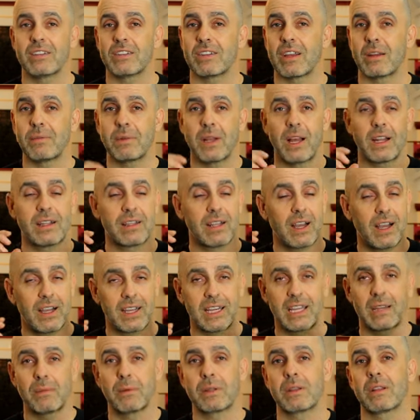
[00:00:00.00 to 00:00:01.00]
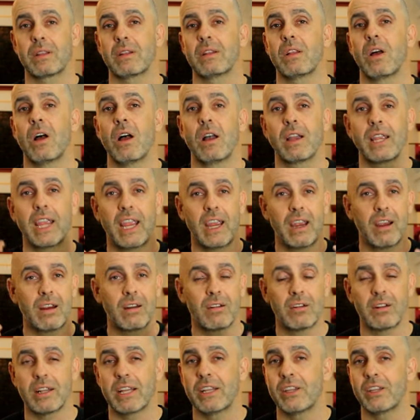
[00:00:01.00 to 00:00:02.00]
I'm not talking about the long hair
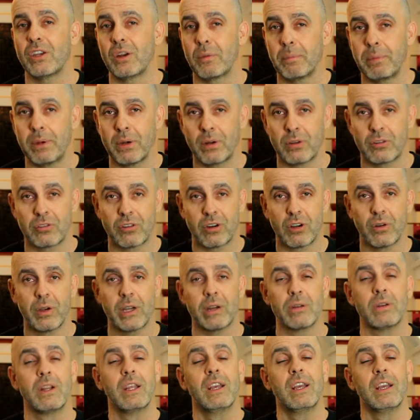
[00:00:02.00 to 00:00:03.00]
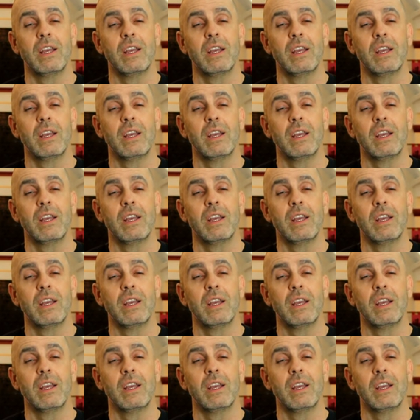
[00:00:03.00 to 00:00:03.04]
or letting your beard grow out.